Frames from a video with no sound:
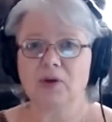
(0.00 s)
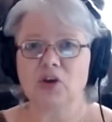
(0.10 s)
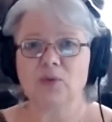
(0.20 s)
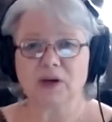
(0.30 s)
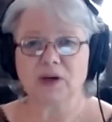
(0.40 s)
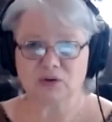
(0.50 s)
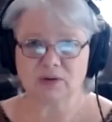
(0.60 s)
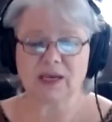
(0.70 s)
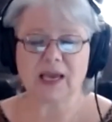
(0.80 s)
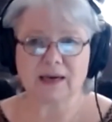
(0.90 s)
human
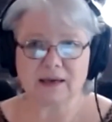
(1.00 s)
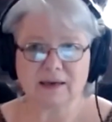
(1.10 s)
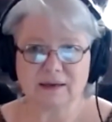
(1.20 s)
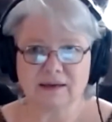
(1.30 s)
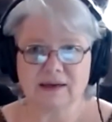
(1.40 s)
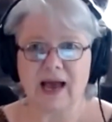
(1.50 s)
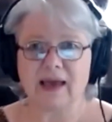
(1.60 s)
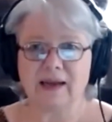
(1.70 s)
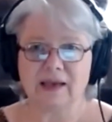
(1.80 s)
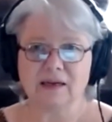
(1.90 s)
created,
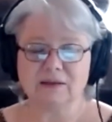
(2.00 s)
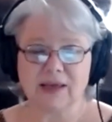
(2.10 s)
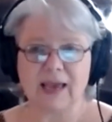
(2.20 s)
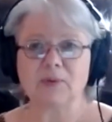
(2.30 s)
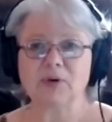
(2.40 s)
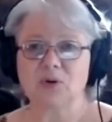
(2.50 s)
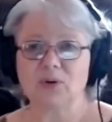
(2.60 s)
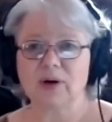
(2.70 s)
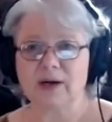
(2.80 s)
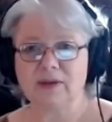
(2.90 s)
not in a
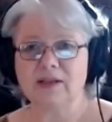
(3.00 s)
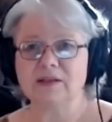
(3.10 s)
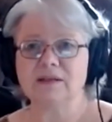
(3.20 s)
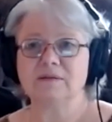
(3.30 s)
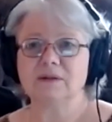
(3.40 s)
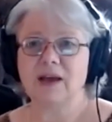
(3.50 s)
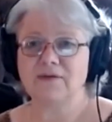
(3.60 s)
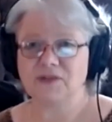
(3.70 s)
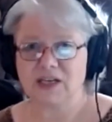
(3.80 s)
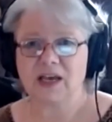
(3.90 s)
laboratory that's
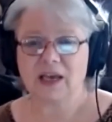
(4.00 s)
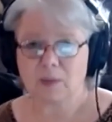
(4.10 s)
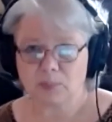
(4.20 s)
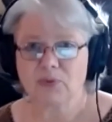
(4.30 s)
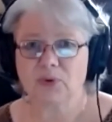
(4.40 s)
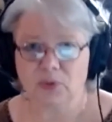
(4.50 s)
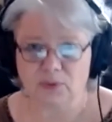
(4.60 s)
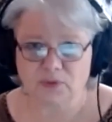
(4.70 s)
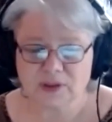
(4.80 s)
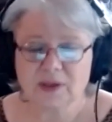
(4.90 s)
FDA
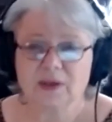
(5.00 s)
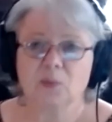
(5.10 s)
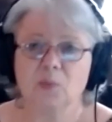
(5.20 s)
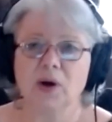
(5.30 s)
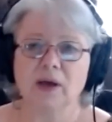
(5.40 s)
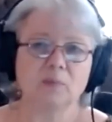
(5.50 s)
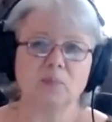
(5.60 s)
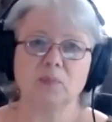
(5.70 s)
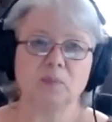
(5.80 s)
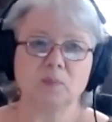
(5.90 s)
approved, but
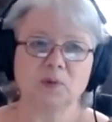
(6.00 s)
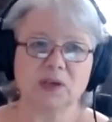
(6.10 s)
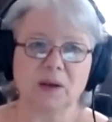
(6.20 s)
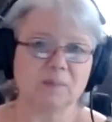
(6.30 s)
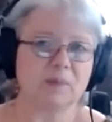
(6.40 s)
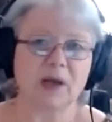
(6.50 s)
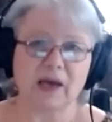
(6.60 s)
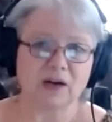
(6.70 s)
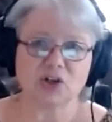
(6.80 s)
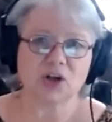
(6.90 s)
some
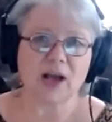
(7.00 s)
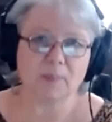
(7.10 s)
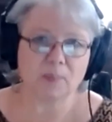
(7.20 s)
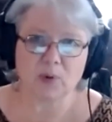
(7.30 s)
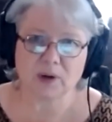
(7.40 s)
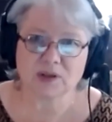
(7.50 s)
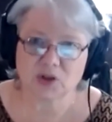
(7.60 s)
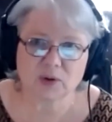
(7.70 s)
kind of shop where it's